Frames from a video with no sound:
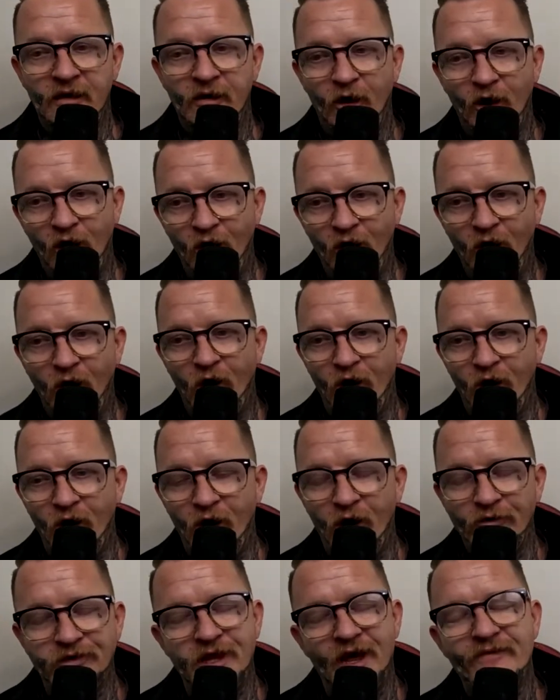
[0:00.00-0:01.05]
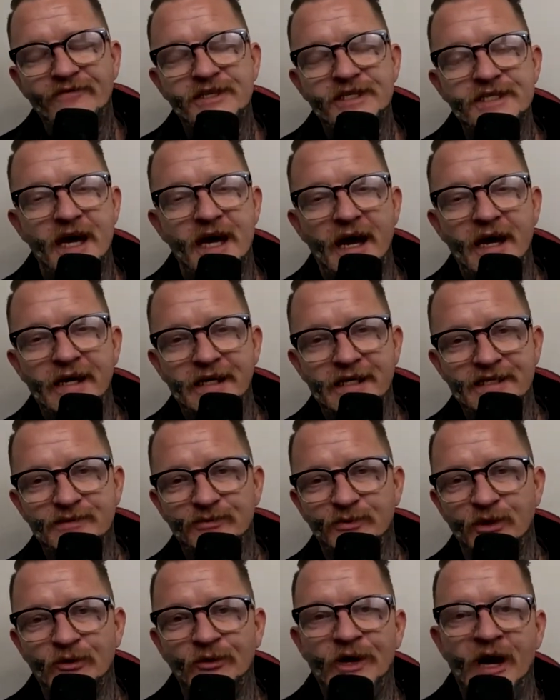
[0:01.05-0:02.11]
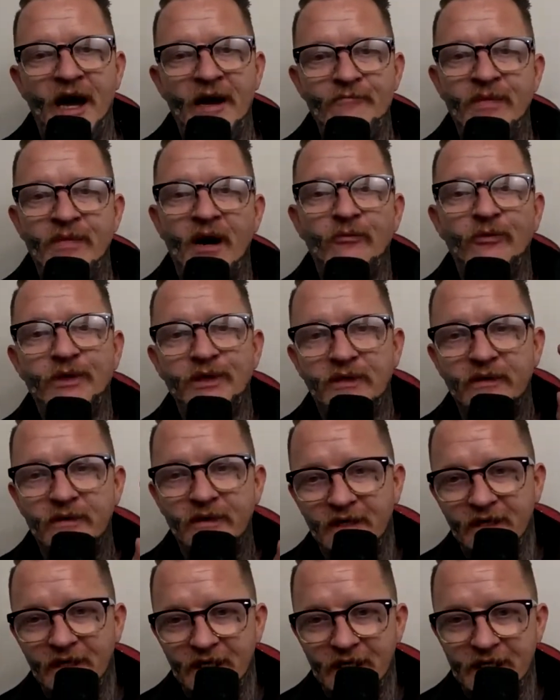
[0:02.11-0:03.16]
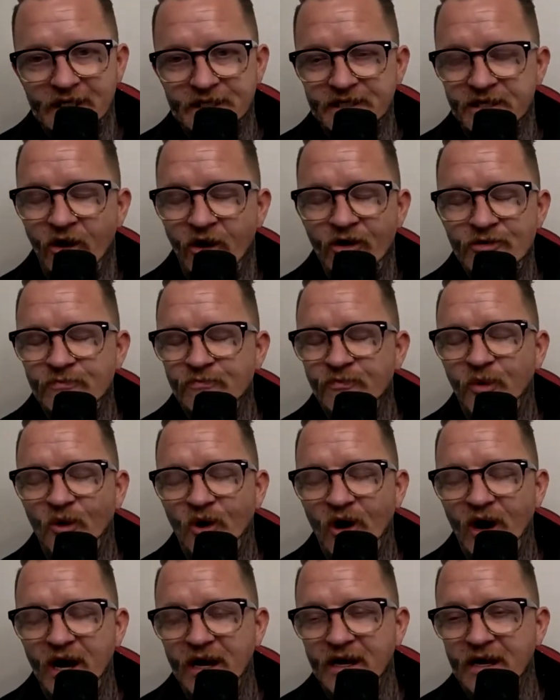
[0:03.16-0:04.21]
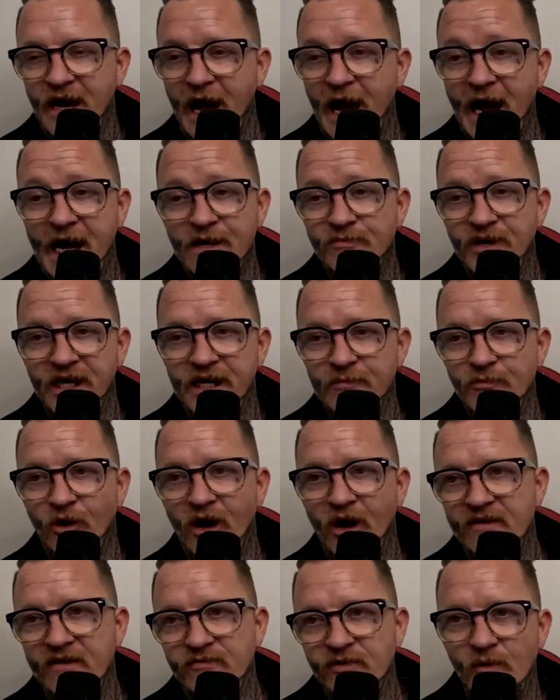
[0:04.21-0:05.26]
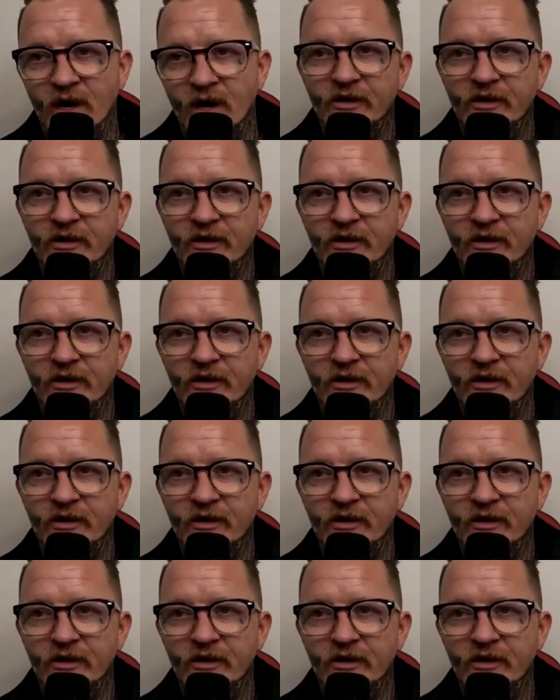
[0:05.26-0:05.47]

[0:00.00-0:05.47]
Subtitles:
I'd love to tell you his real name, but he's known by AB by everyone.